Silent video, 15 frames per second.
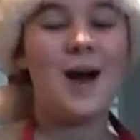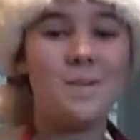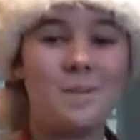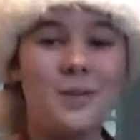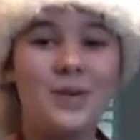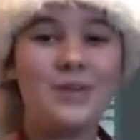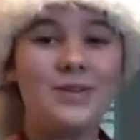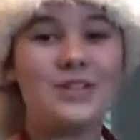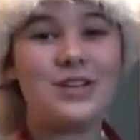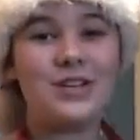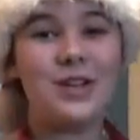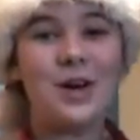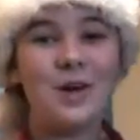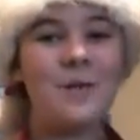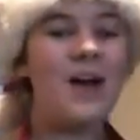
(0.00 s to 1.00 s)
a bûche
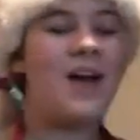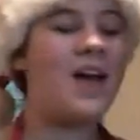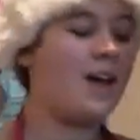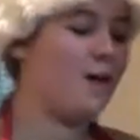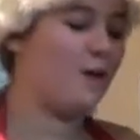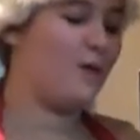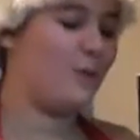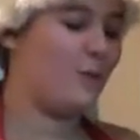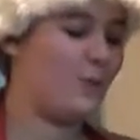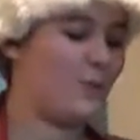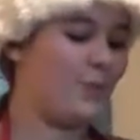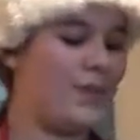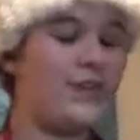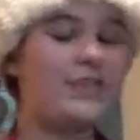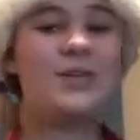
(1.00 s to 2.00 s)
de
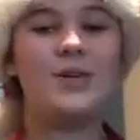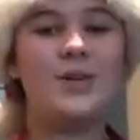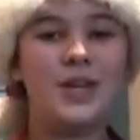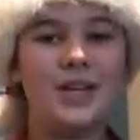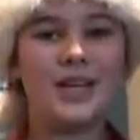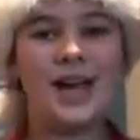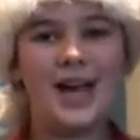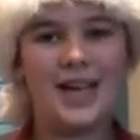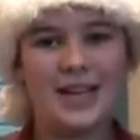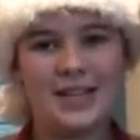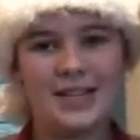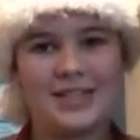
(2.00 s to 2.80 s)
Noël. So you need a cake